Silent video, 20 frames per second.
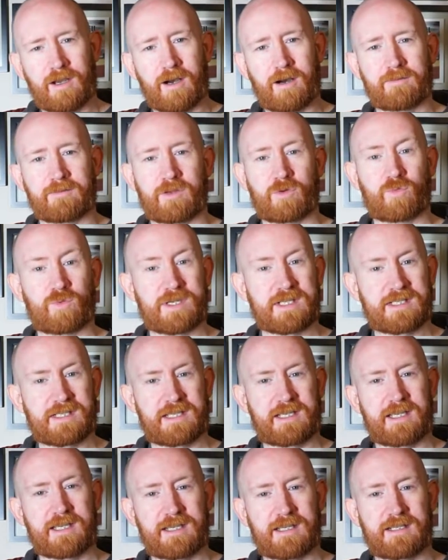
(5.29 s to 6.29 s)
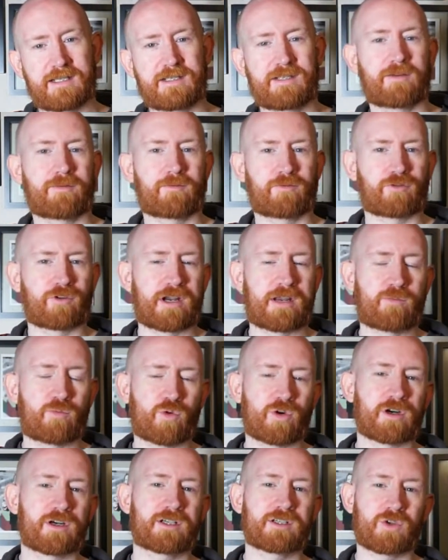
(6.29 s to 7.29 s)
of the WizKids
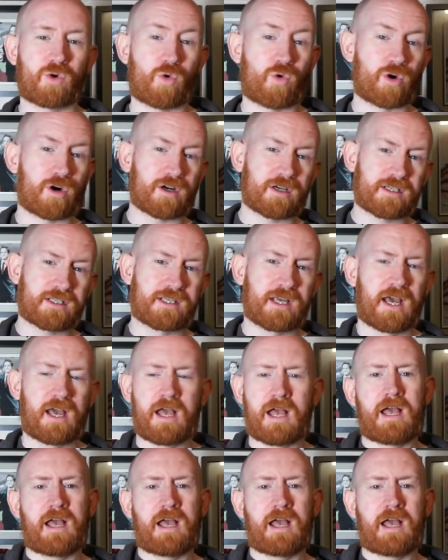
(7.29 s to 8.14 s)
Frameworks Orcs,